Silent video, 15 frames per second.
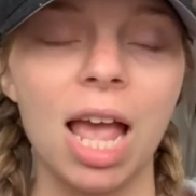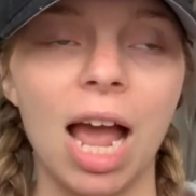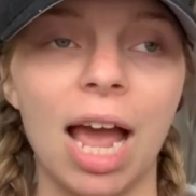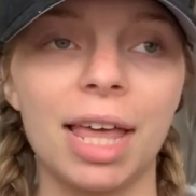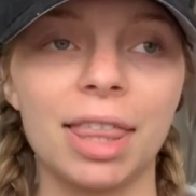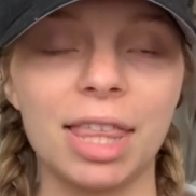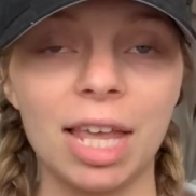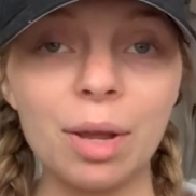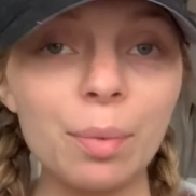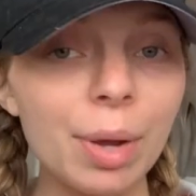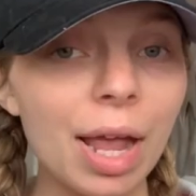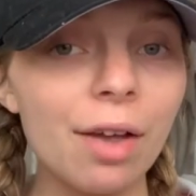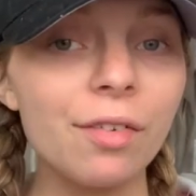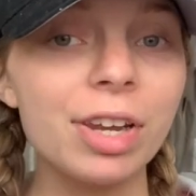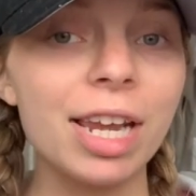I think we
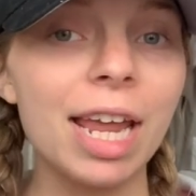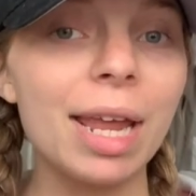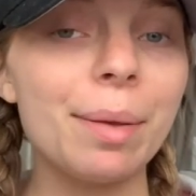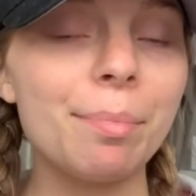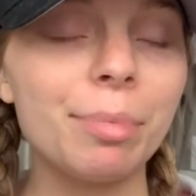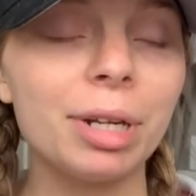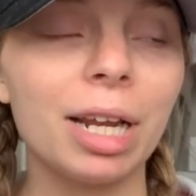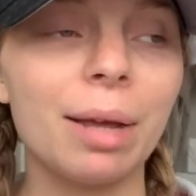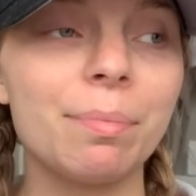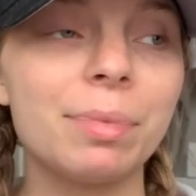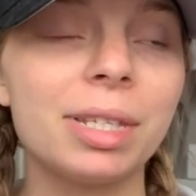have a name, but I'm